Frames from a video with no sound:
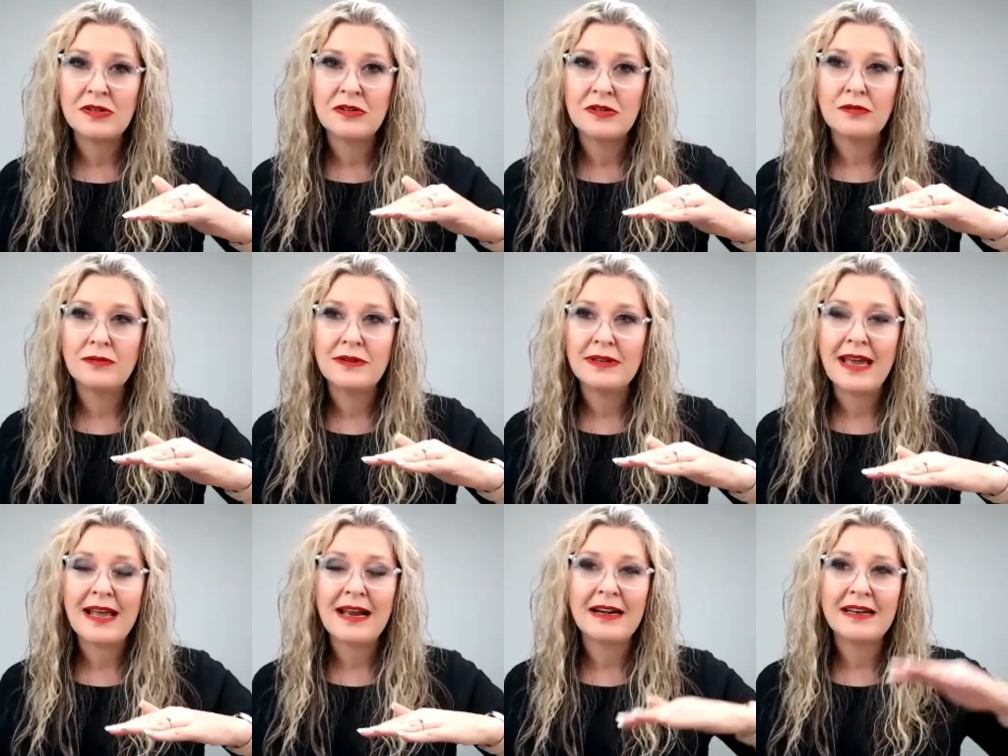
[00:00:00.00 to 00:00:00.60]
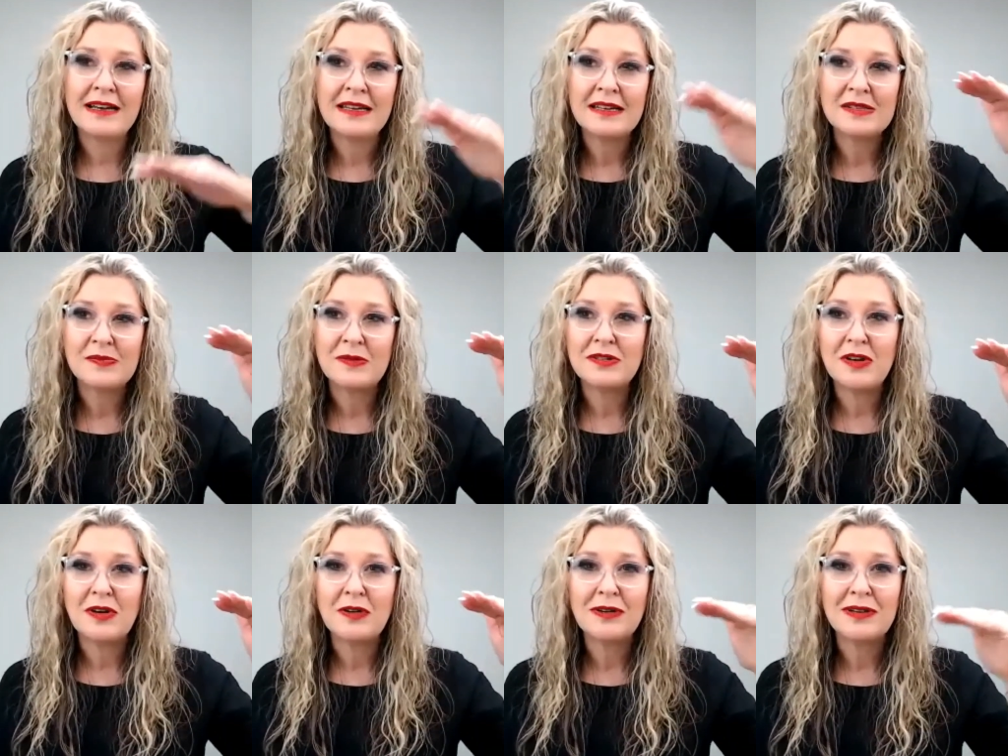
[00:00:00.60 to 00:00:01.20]
The reality is we
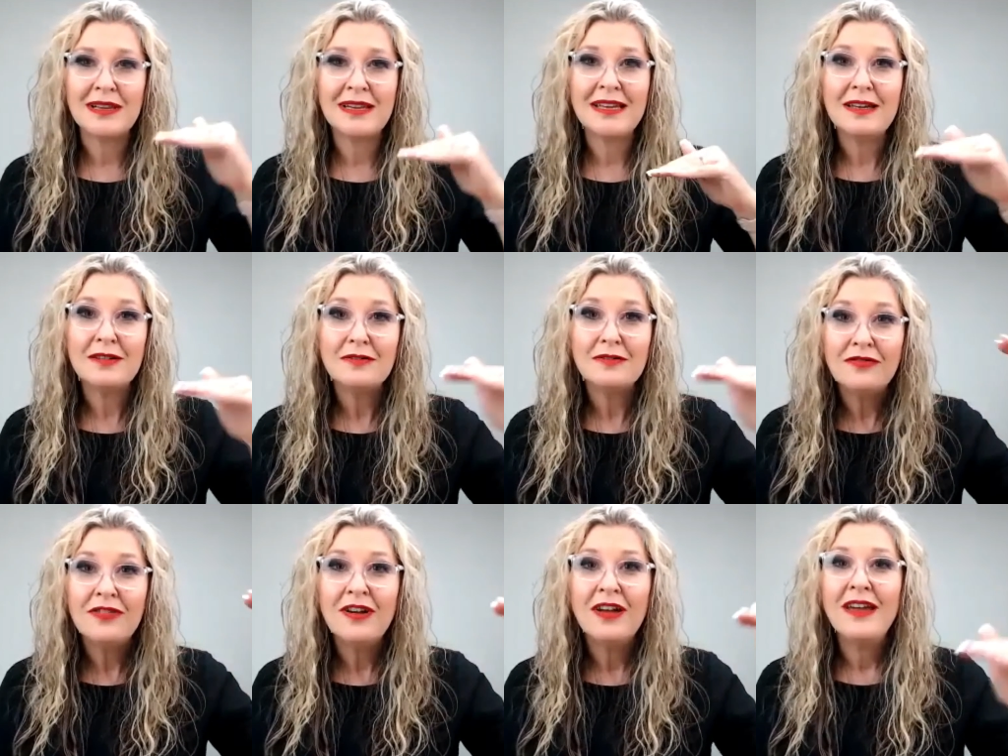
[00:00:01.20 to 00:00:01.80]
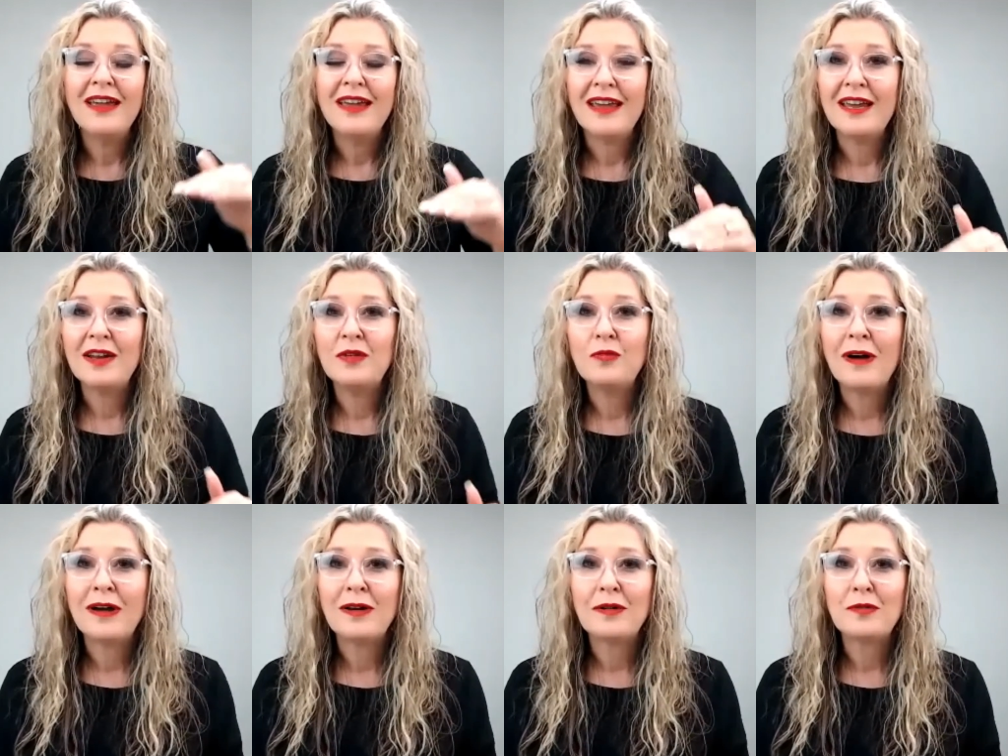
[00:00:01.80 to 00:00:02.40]
don't live in
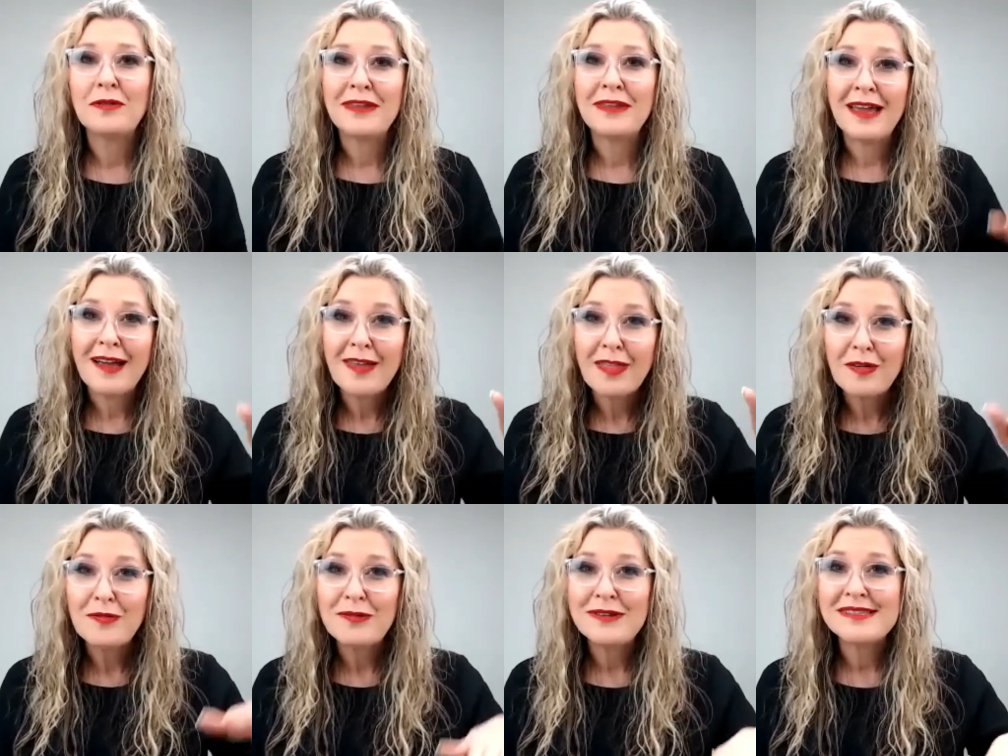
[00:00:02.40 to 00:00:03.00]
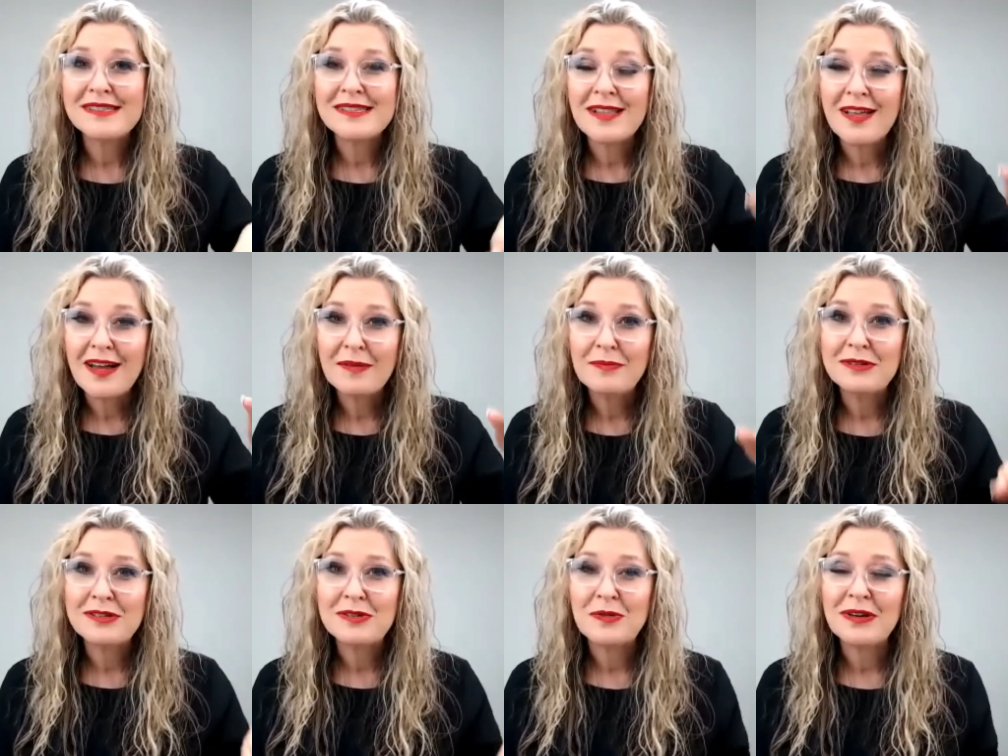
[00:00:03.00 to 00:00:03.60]
one or the other. We
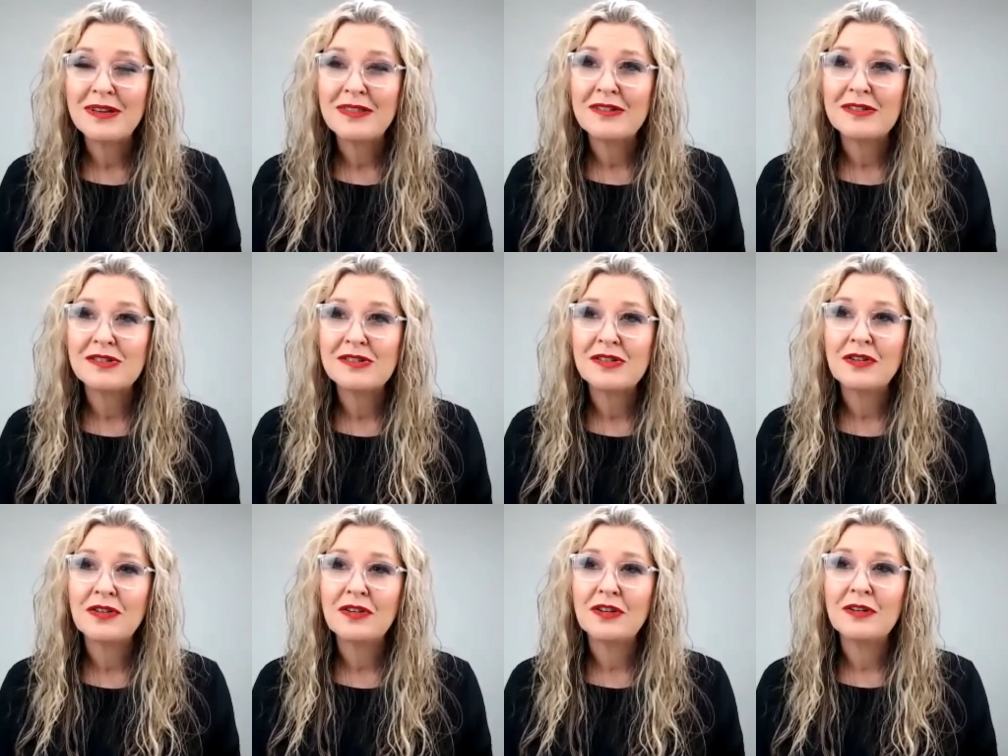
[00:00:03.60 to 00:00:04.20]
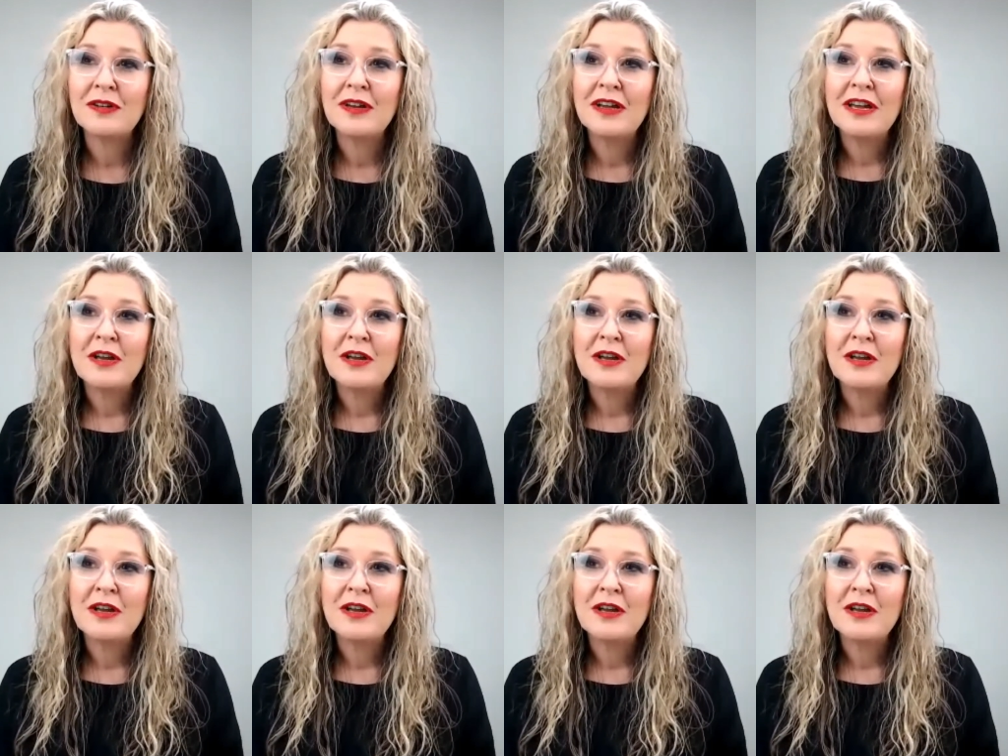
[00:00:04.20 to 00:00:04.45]
slide between the two.